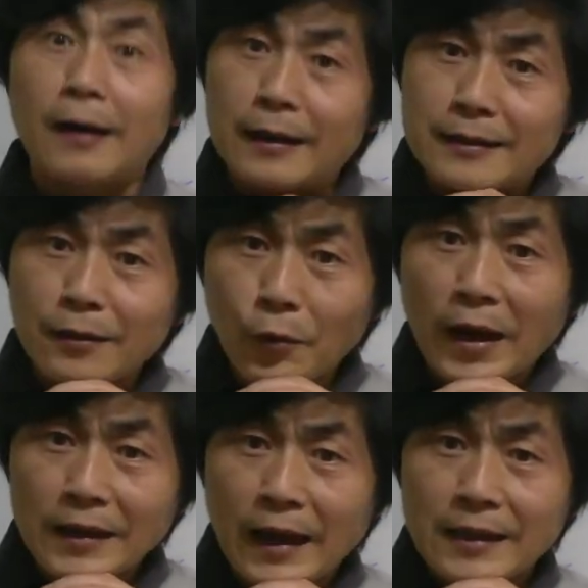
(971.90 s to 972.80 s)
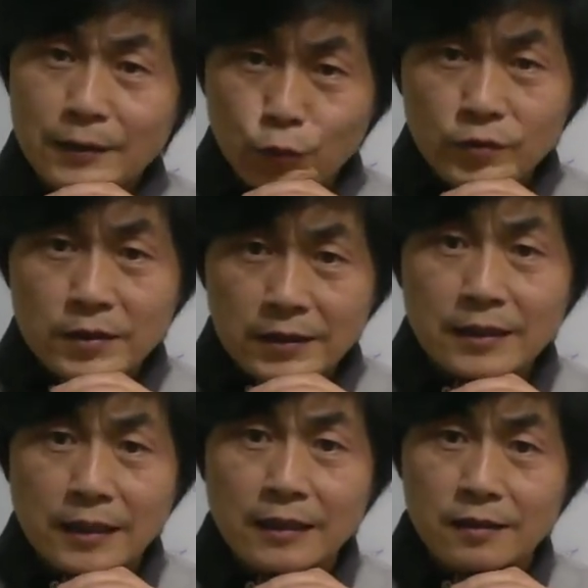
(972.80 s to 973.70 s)
I think why I
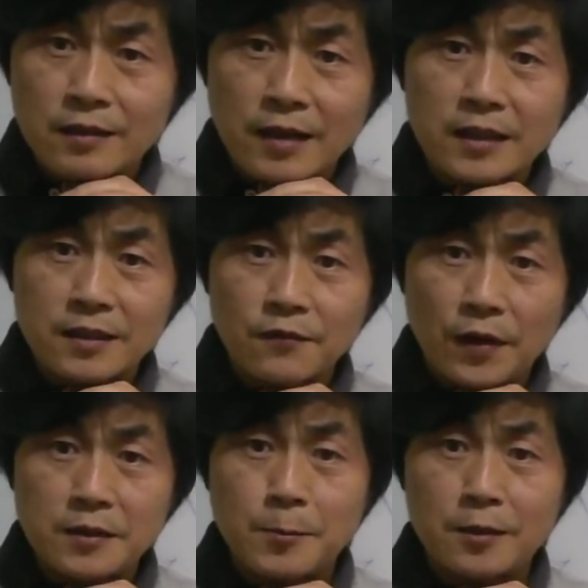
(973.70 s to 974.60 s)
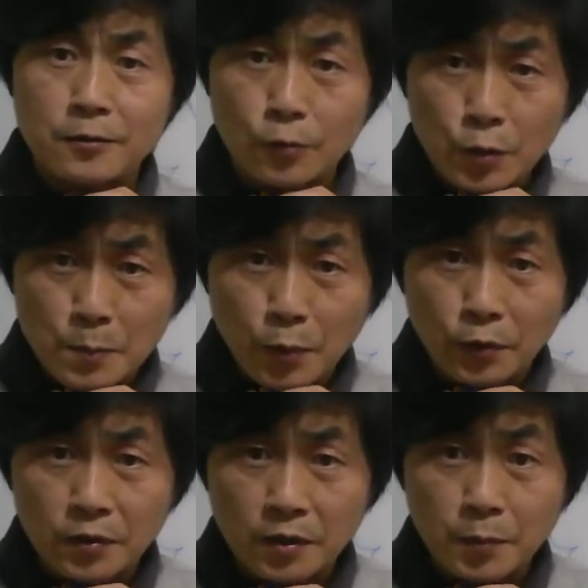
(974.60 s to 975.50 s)
think the creatine phosphate is so
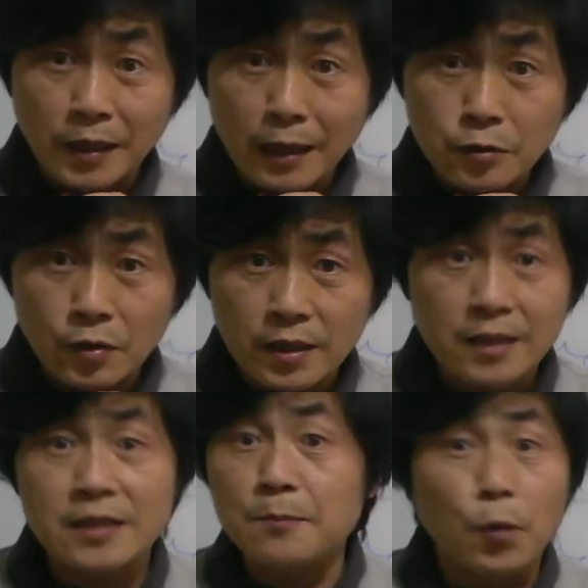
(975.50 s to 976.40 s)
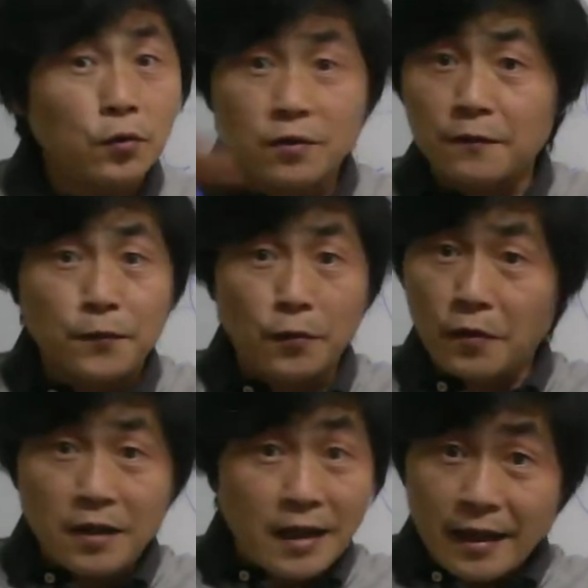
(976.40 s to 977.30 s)
important, but actually it is important for
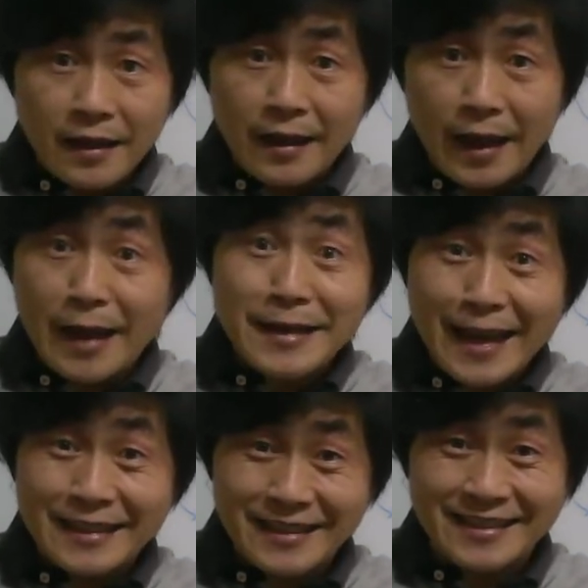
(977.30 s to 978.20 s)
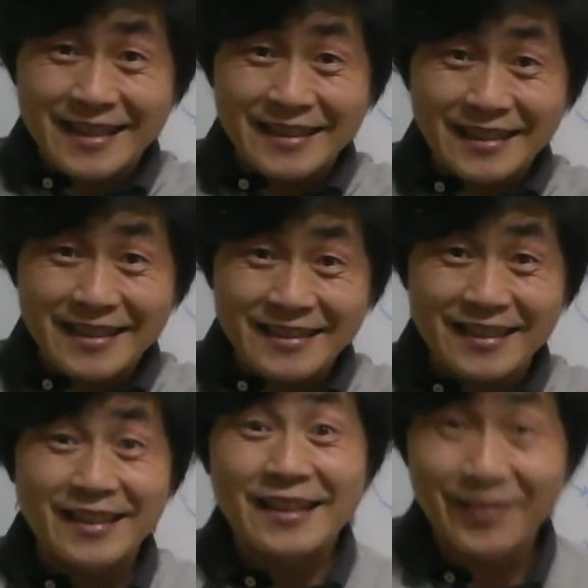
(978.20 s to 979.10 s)
any exercise
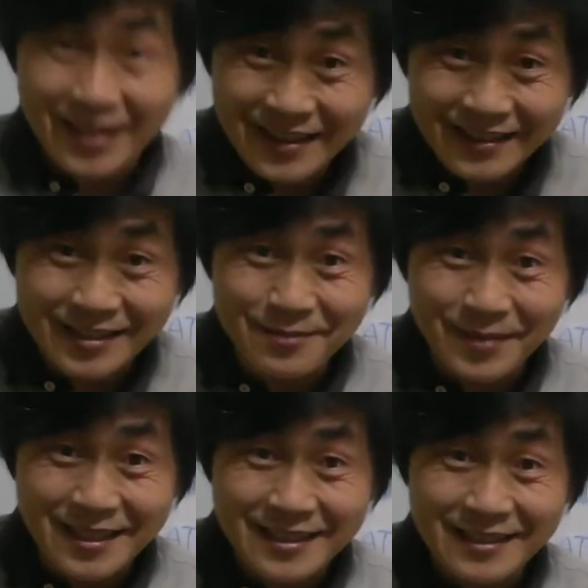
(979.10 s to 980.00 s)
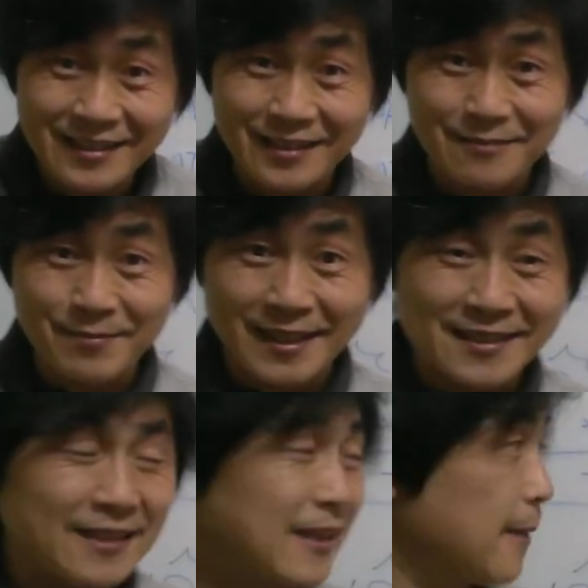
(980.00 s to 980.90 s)
intensity. Yeah. Does it make sense? Doesn't make
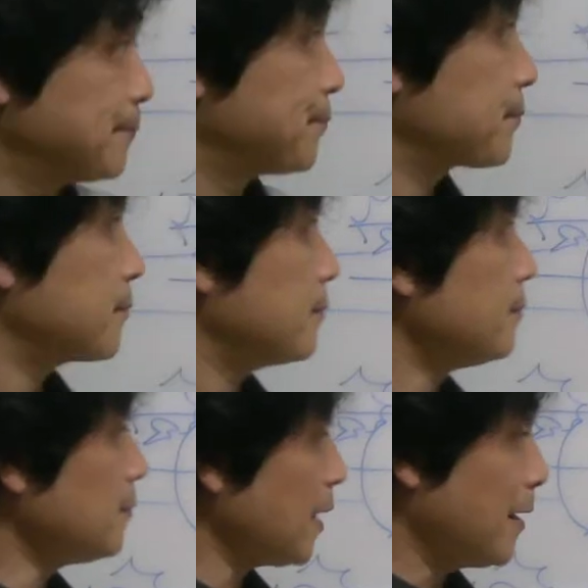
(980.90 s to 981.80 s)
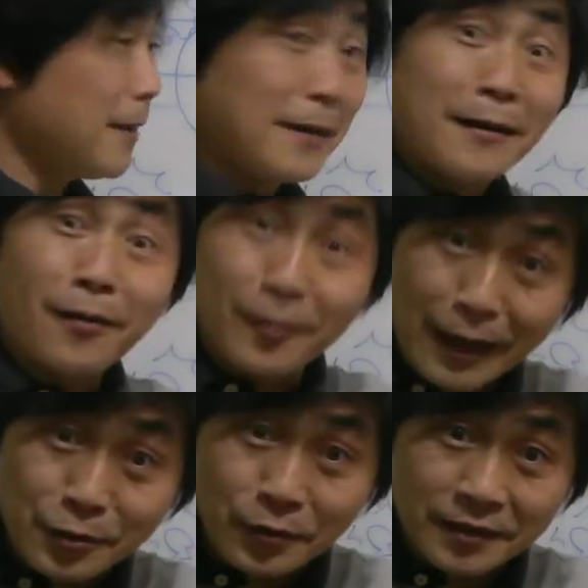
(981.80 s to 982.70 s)
sense.
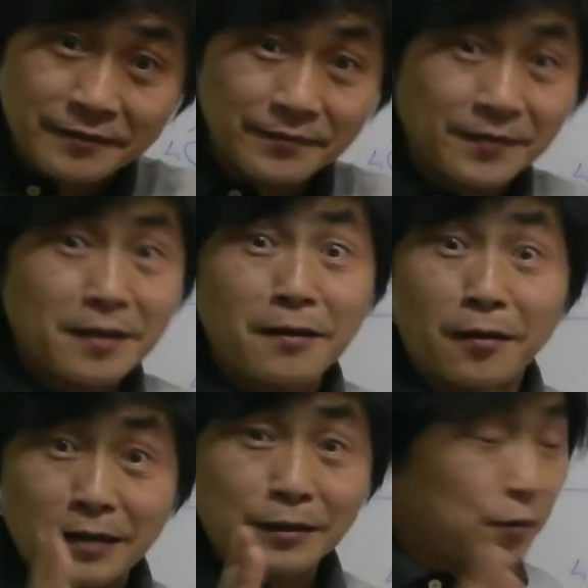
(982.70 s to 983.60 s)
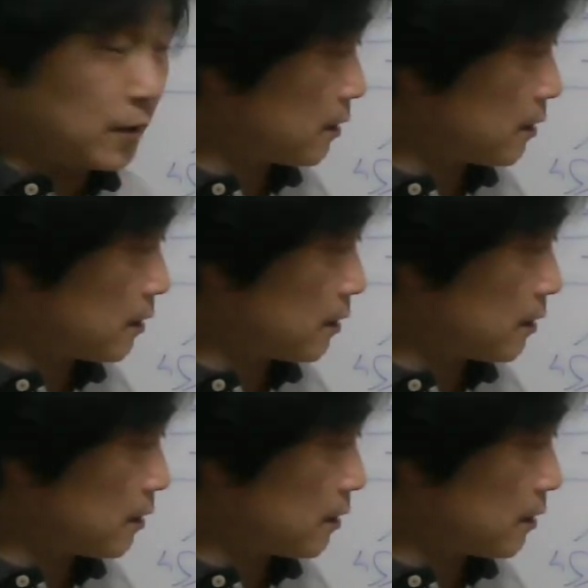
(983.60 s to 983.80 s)
Another one, another one.